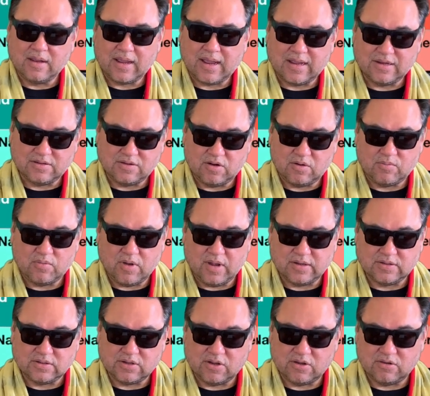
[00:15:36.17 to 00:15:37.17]
and zero
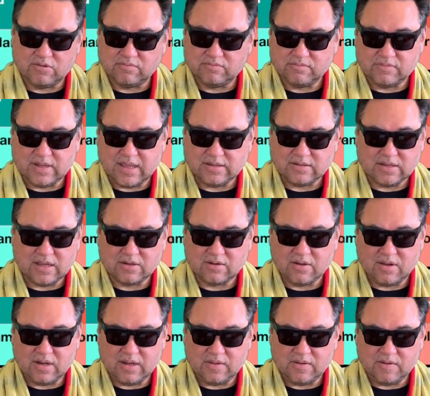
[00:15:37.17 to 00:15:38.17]
points, so that's not
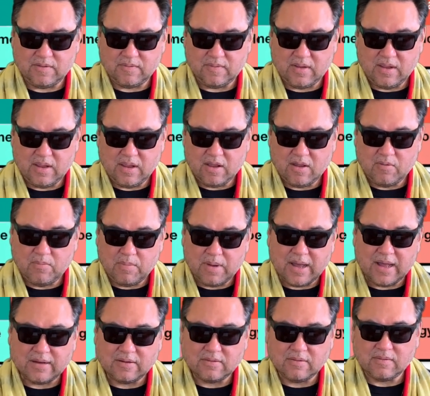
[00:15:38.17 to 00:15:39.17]
good either.
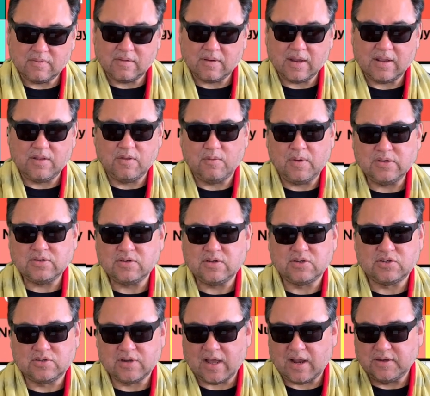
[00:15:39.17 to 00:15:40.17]
But in the Western
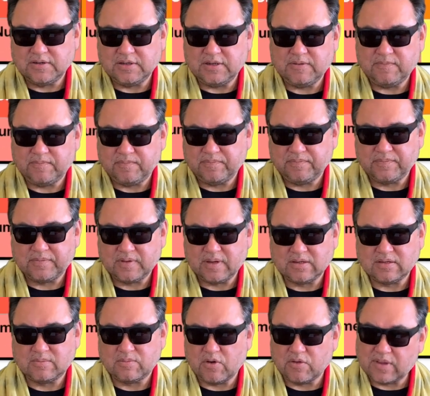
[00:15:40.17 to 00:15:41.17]
astrology,
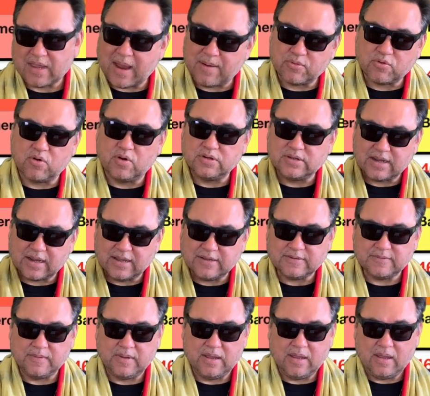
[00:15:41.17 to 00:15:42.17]
because they're both Capricorns, I
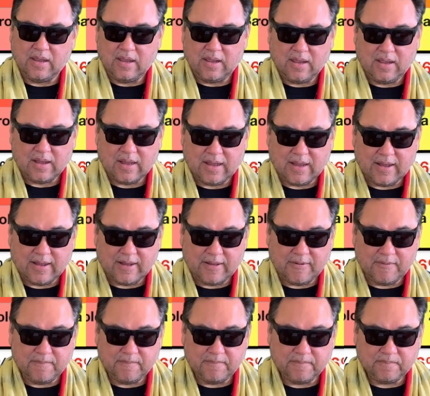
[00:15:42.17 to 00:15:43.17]
guess,
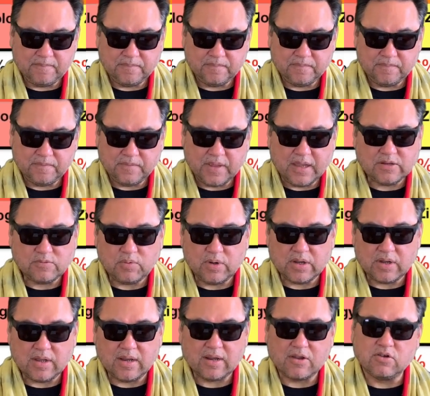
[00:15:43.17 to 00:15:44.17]
um, it's
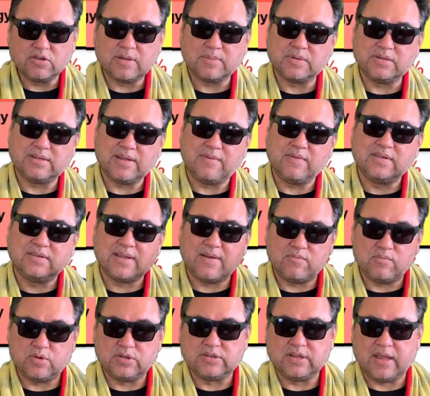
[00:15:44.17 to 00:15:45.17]
pretty good. It goes up to
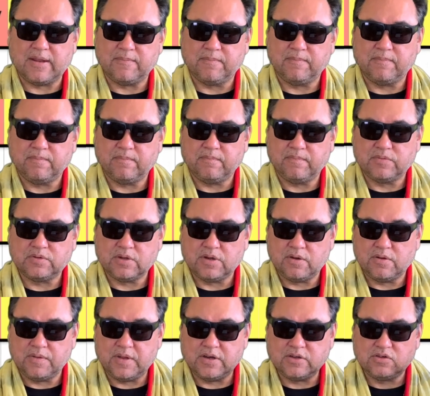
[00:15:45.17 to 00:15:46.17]
seventy-seven percent,
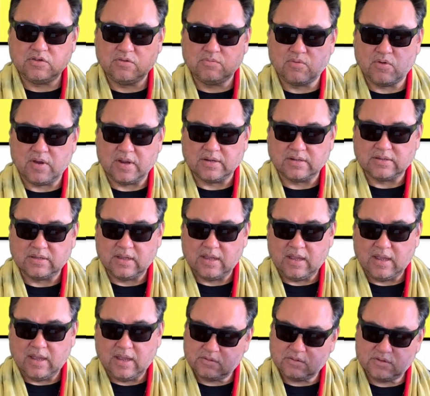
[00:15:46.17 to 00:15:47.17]
so there's two points.
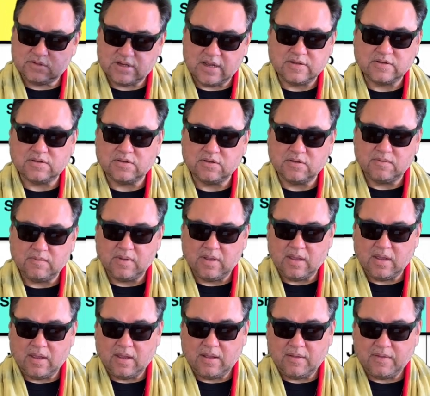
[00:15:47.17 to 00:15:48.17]
Jisoo,
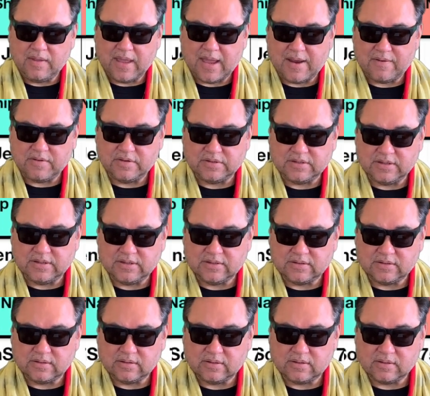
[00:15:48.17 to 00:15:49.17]
the average is